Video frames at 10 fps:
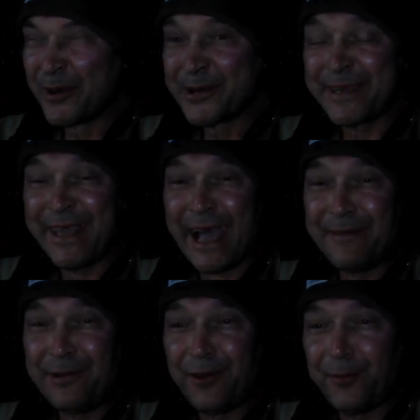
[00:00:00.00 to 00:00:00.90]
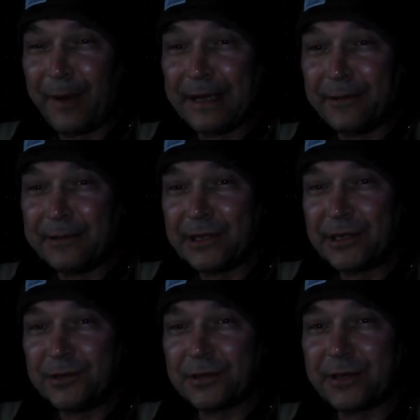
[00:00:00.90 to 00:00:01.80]
diving on the bait, which is usually
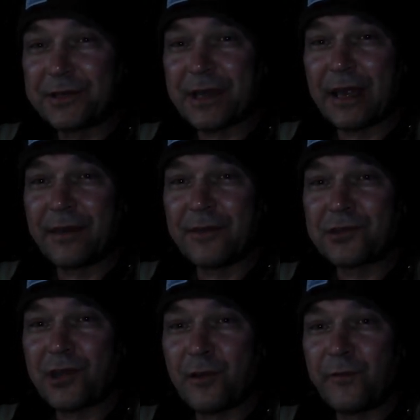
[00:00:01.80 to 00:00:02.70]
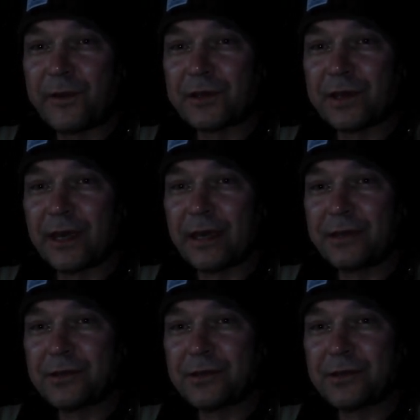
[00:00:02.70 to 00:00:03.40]
a sign that there's no fish there. So